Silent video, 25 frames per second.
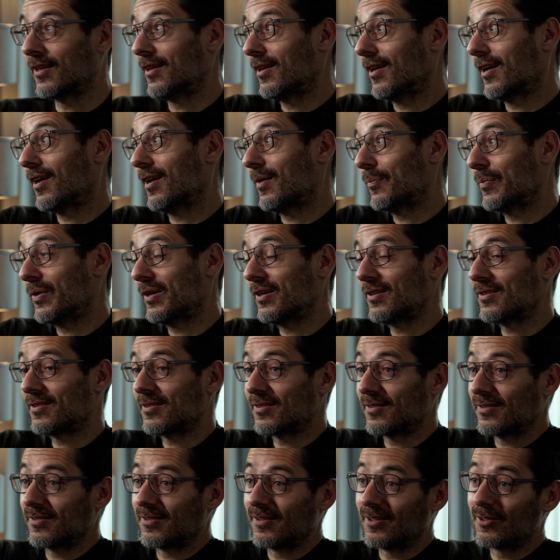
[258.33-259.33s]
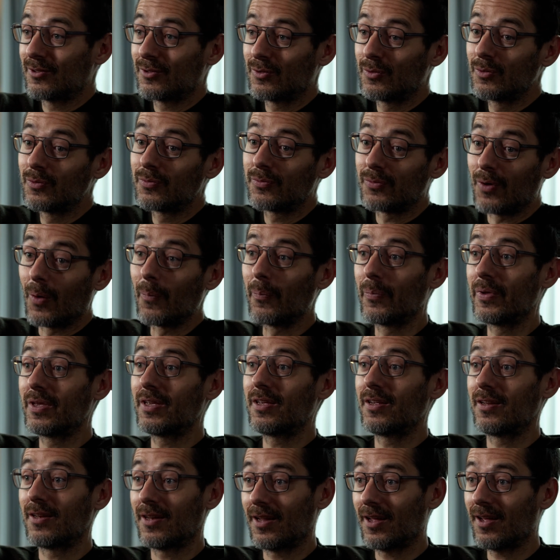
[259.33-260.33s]
Yeah, but it's good for
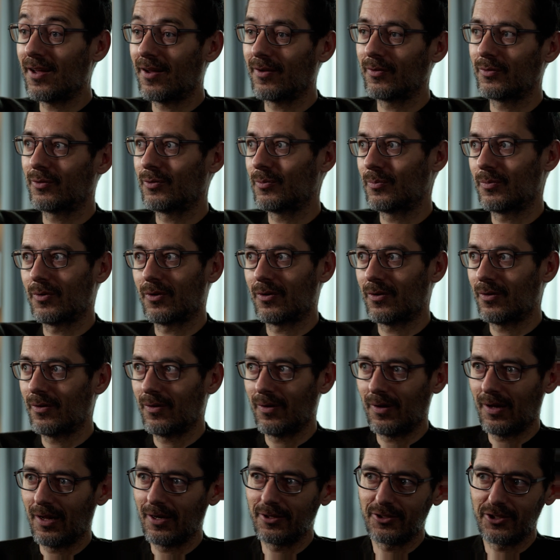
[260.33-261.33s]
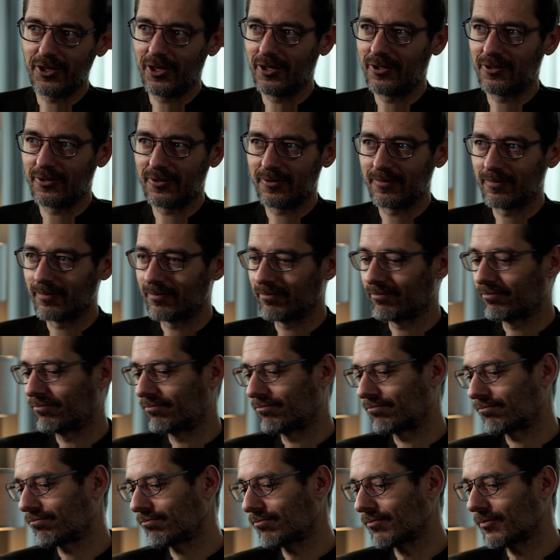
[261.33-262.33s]
me now. Tomorrow I'll change.
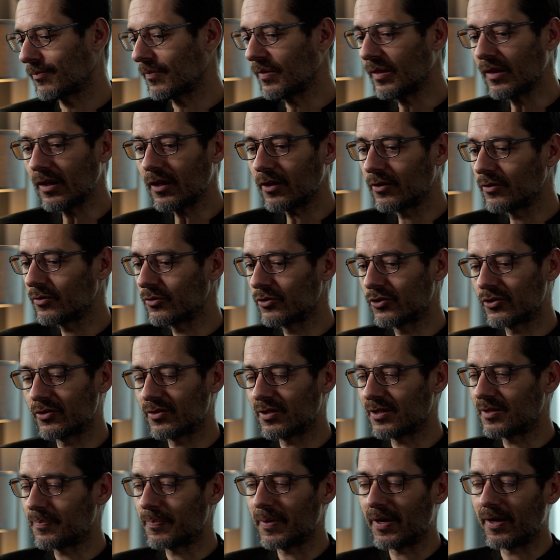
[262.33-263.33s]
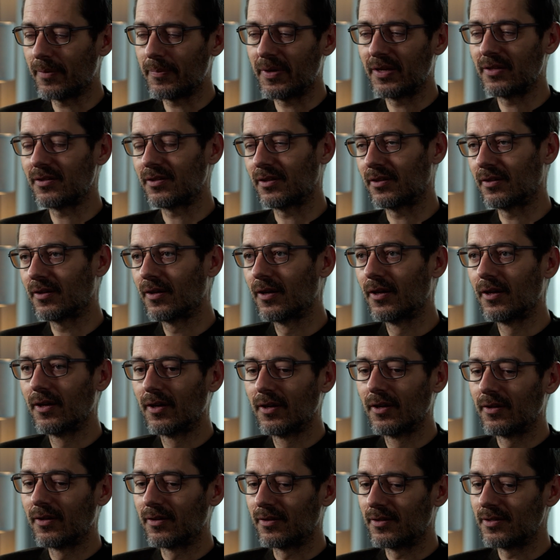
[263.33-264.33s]
So just experimenting.
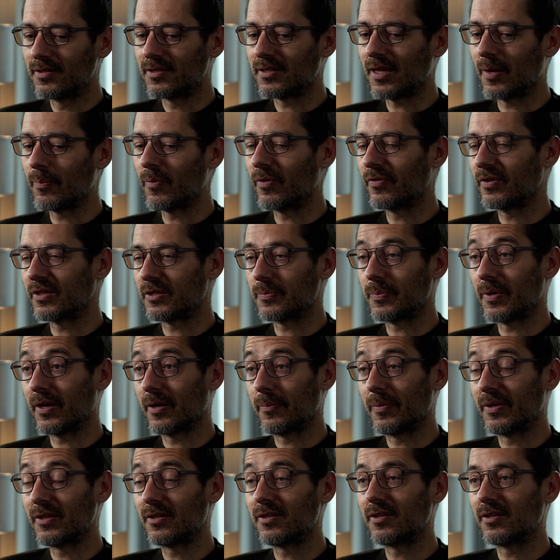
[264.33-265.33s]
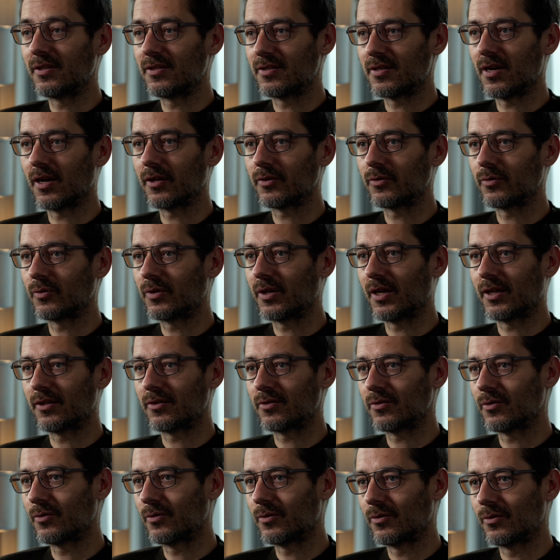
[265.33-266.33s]
This time of experimenting is hard to get.
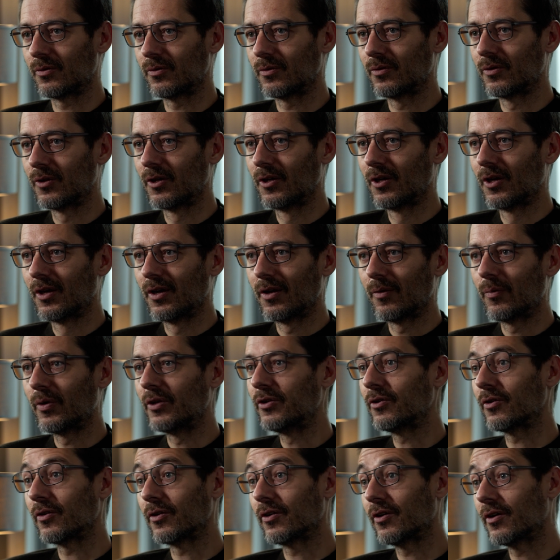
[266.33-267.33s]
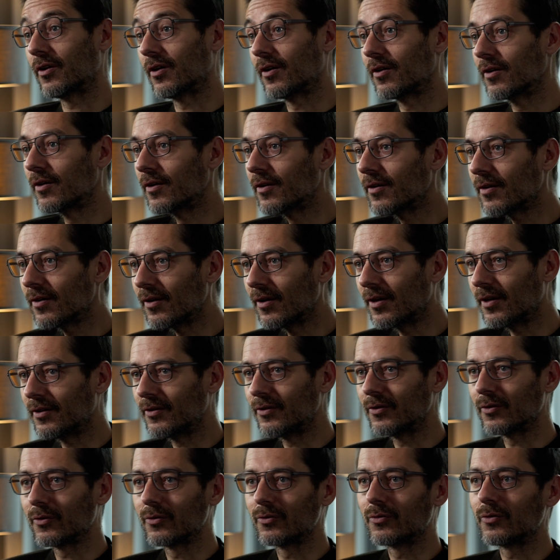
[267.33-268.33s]
So when you're young and
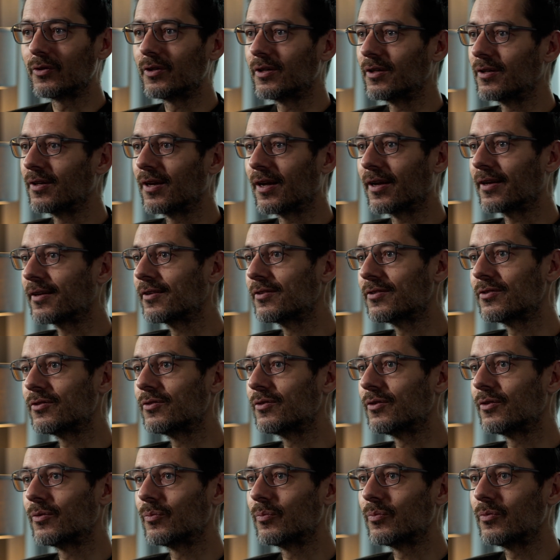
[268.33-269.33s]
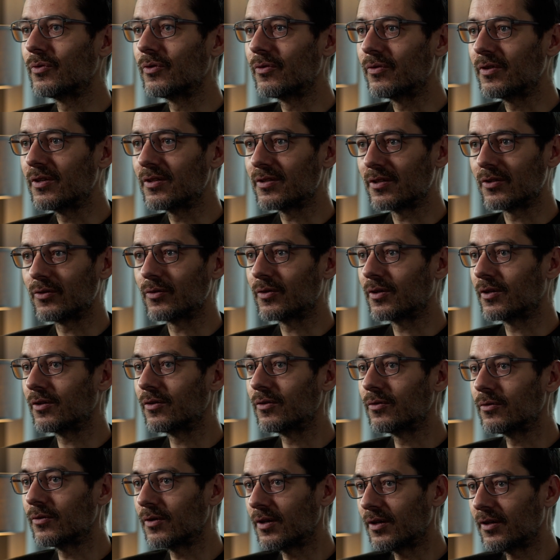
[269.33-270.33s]
you're doing like student movies and you can
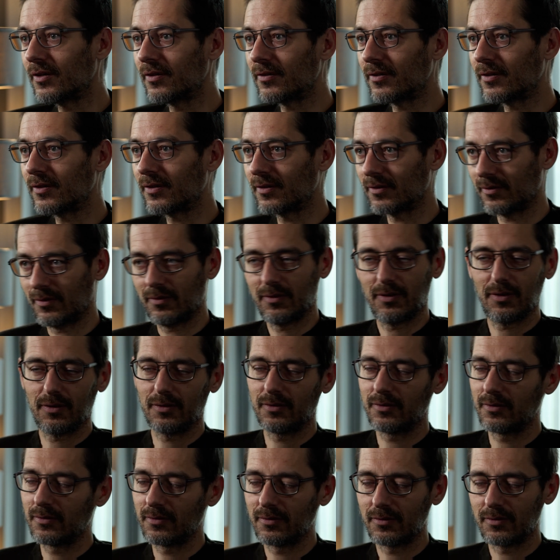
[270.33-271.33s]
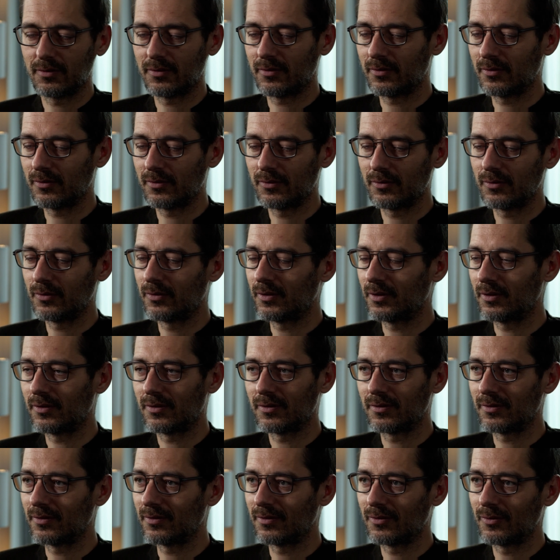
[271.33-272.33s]
do anything, well, just do it.
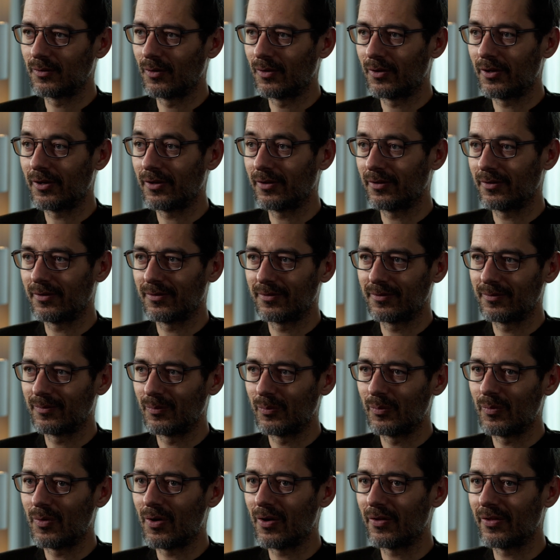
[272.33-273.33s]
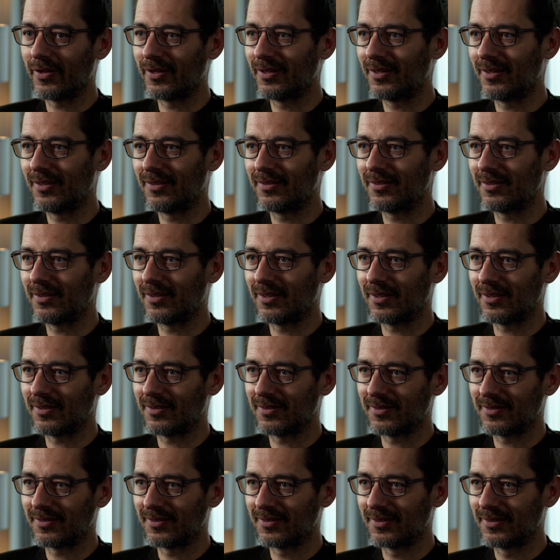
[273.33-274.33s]
You'll learn more than anything
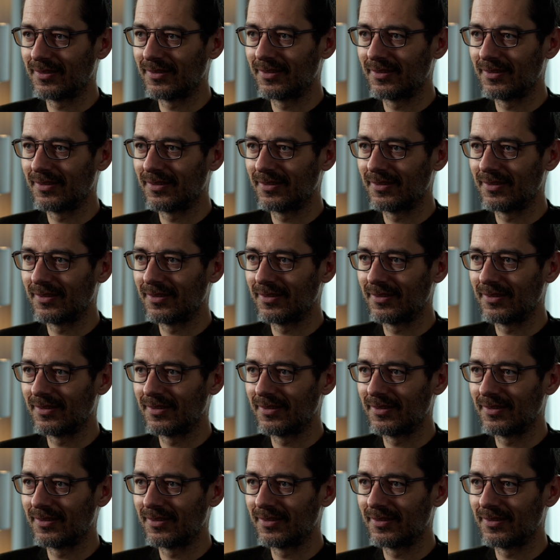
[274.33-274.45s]
else.